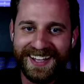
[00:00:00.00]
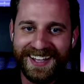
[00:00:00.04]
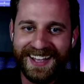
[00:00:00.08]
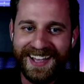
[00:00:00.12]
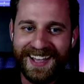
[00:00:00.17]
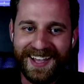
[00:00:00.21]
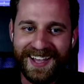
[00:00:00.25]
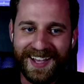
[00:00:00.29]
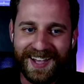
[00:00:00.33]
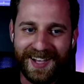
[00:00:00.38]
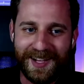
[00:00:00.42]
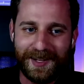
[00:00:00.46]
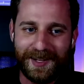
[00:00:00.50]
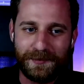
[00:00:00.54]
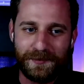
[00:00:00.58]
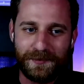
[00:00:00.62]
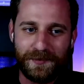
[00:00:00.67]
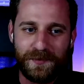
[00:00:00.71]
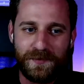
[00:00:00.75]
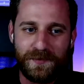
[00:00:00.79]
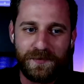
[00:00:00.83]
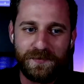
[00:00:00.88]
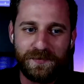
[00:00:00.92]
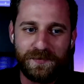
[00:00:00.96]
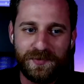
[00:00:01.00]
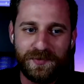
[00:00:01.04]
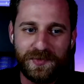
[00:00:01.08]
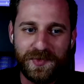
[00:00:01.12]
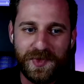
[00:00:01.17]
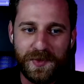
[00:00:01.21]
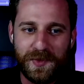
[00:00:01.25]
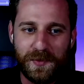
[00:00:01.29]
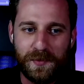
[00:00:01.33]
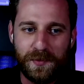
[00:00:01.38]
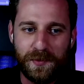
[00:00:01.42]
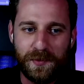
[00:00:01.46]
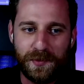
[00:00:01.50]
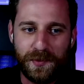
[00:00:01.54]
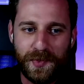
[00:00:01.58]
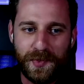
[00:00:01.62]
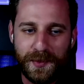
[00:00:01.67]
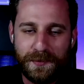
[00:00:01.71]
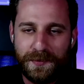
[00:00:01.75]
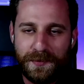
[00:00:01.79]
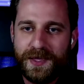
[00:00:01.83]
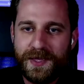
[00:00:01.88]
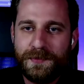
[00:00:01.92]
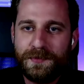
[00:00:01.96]
but
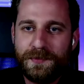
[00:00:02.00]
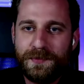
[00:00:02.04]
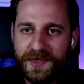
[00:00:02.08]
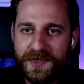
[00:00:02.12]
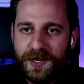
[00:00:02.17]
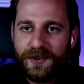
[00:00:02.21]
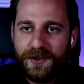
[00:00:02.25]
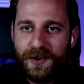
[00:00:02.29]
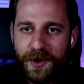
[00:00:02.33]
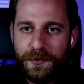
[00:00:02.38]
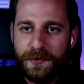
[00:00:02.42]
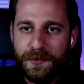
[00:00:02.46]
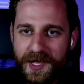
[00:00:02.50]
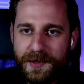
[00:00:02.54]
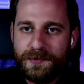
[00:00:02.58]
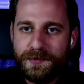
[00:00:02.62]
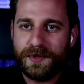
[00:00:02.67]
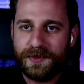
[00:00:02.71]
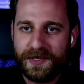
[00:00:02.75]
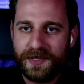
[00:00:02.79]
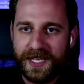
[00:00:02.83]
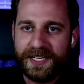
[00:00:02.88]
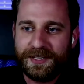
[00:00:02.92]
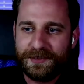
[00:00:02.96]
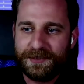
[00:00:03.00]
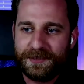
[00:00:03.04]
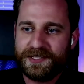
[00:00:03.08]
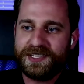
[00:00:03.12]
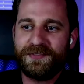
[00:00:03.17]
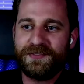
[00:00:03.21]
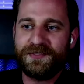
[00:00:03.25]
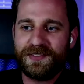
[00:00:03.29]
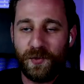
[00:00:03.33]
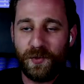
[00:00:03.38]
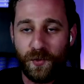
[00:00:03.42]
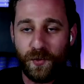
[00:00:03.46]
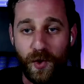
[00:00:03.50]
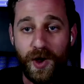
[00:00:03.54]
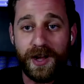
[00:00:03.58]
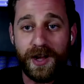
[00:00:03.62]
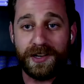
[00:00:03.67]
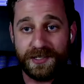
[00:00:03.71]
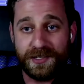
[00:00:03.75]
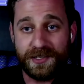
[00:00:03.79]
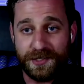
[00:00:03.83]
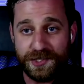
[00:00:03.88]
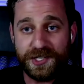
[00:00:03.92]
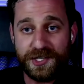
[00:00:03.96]
there are people like yourself that want to
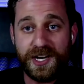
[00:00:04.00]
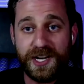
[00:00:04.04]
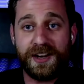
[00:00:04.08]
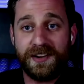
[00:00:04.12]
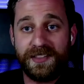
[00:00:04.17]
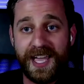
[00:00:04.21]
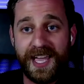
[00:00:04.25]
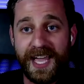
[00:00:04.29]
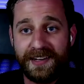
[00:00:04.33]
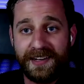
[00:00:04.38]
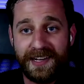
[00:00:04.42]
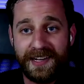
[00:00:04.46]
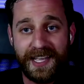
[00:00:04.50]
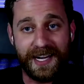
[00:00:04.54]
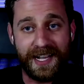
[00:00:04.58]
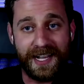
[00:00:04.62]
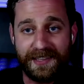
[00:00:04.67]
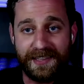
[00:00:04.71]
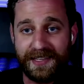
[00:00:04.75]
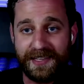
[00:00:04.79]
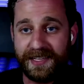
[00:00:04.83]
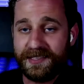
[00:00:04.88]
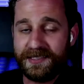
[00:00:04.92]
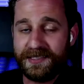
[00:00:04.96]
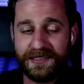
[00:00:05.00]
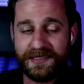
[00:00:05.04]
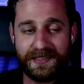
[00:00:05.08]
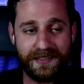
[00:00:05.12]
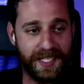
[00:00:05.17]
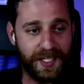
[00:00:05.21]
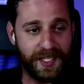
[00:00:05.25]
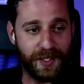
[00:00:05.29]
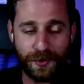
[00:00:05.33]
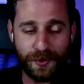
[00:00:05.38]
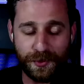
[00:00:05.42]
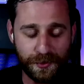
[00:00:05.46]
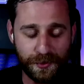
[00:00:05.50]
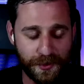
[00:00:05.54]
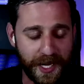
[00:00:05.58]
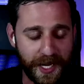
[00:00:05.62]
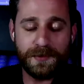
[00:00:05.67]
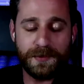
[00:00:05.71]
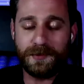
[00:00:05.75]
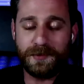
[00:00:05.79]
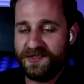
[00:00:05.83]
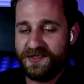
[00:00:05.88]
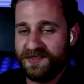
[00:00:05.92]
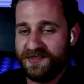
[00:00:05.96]
share that, and I think it's
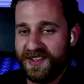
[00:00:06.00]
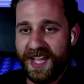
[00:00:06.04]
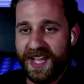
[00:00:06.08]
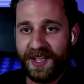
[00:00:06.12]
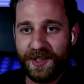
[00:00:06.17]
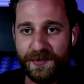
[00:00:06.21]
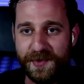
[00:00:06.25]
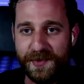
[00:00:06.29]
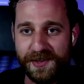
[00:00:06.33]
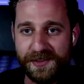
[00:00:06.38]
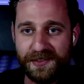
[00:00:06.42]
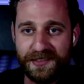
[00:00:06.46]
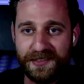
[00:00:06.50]
incredibly valuable.